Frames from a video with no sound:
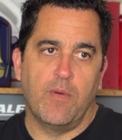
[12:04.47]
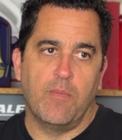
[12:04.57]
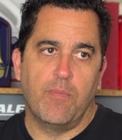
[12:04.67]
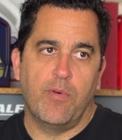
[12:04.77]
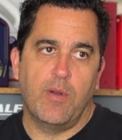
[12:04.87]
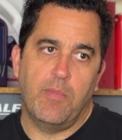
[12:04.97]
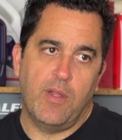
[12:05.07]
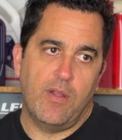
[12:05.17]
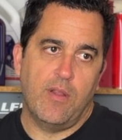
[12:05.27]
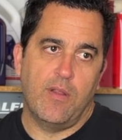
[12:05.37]
put them
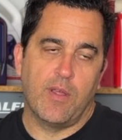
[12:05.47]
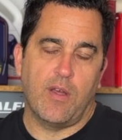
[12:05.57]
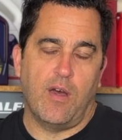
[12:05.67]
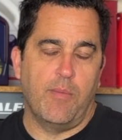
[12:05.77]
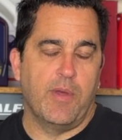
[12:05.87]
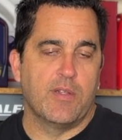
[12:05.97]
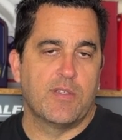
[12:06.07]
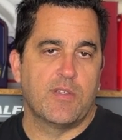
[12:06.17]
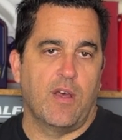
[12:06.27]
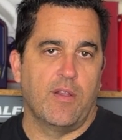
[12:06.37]
in the
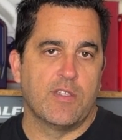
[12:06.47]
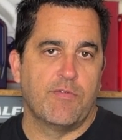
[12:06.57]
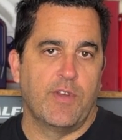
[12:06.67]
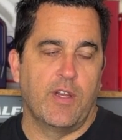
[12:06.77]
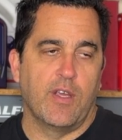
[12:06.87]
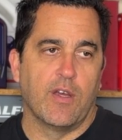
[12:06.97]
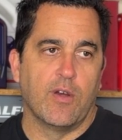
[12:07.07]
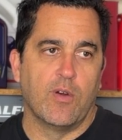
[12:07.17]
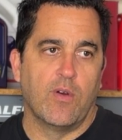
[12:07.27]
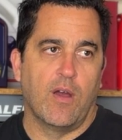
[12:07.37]
comments on this
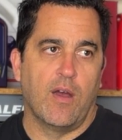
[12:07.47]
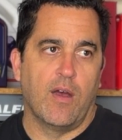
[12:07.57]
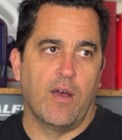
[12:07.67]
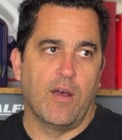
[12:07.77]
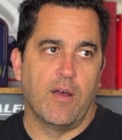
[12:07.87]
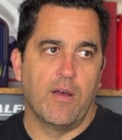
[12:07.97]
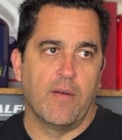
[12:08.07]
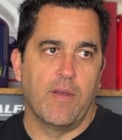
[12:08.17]
video,